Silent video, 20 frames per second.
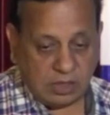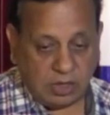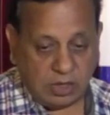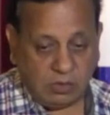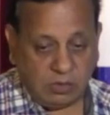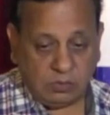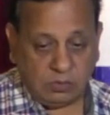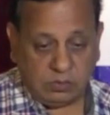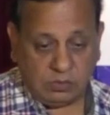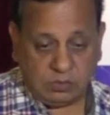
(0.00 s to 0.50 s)

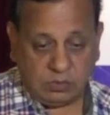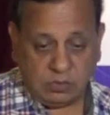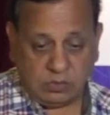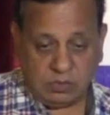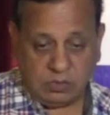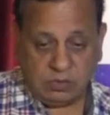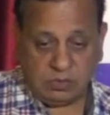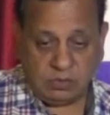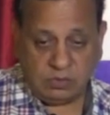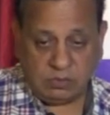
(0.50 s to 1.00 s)
Now,
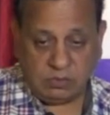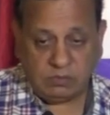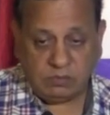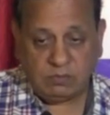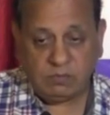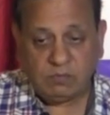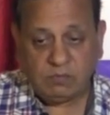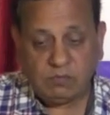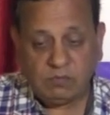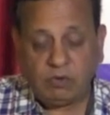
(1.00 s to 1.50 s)

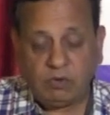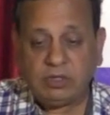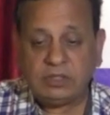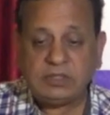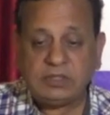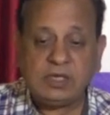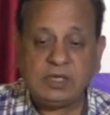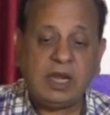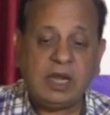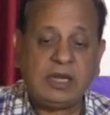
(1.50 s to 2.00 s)
what
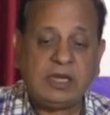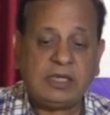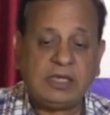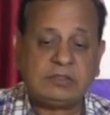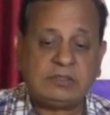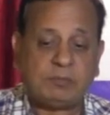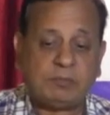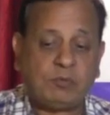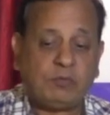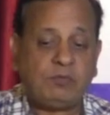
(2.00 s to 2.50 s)
is a
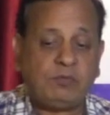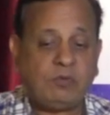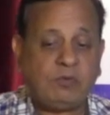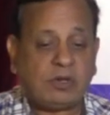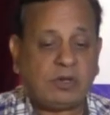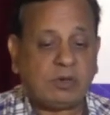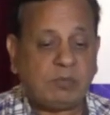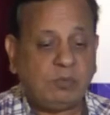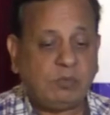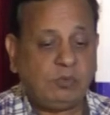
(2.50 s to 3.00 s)
cardiac support
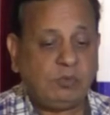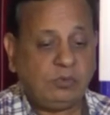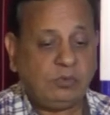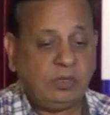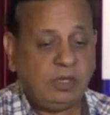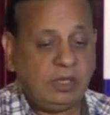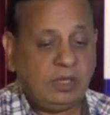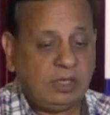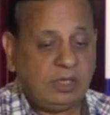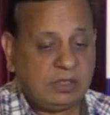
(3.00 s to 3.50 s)
for ECMO?
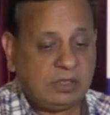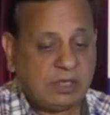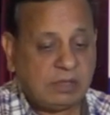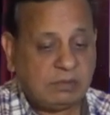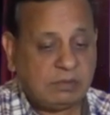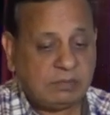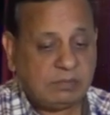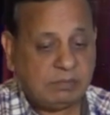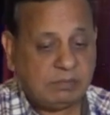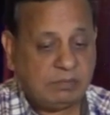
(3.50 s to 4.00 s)

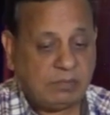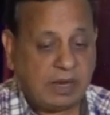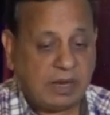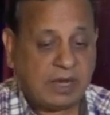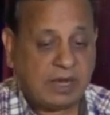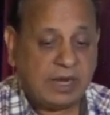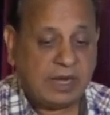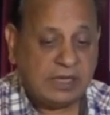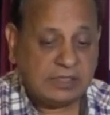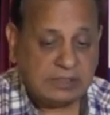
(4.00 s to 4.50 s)
A
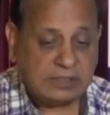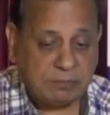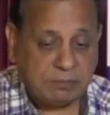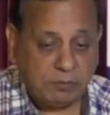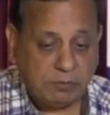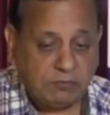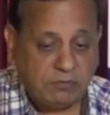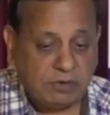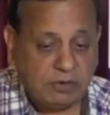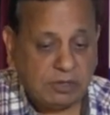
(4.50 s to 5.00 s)
cardiac
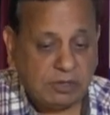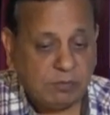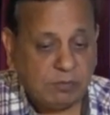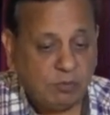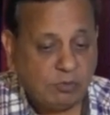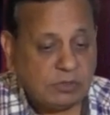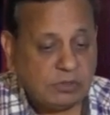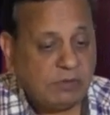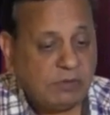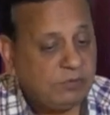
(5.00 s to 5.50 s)
support for
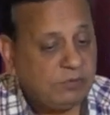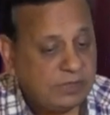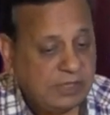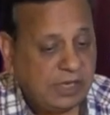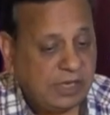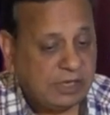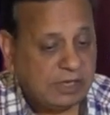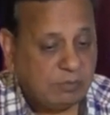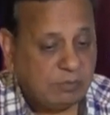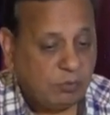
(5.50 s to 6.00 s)
ECMO, the
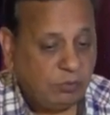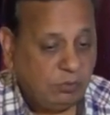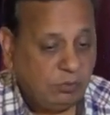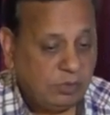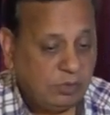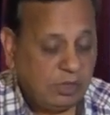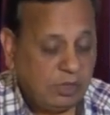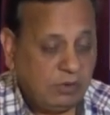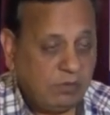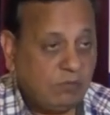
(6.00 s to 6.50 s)
VA ECMO.
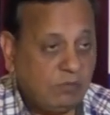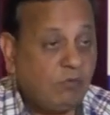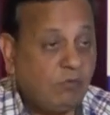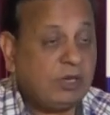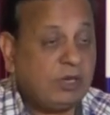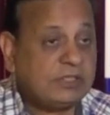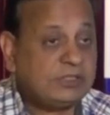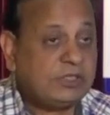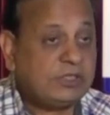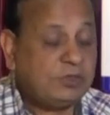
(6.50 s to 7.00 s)

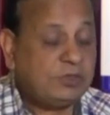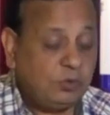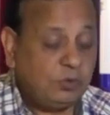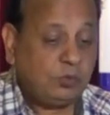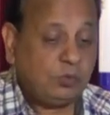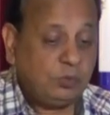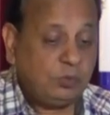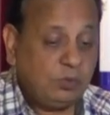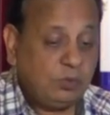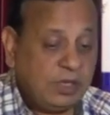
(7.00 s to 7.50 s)
What does it
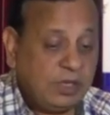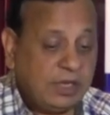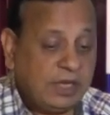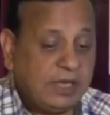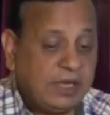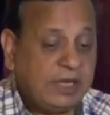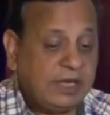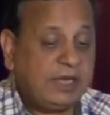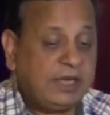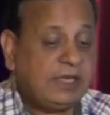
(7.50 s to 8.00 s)
do?
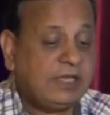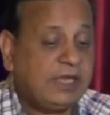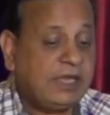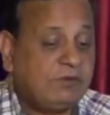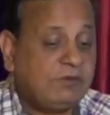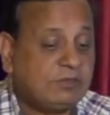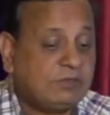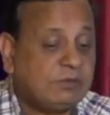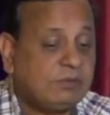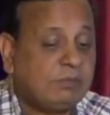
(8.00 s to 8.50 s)
It
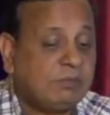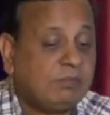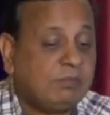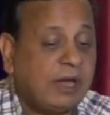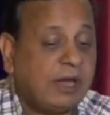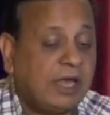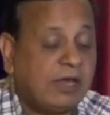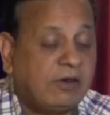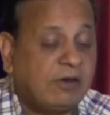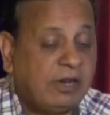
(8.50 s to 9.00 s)
gives
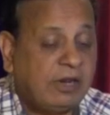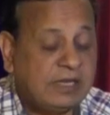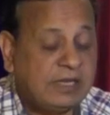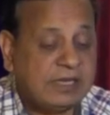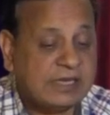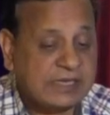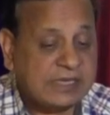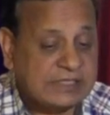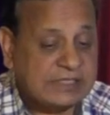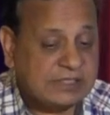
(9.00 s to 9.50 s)

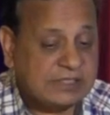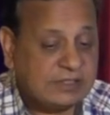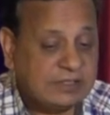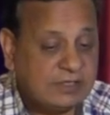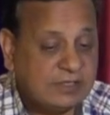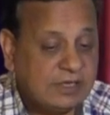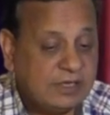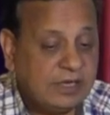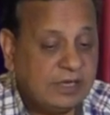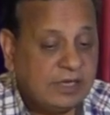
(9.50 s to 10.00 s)
myocardial rest.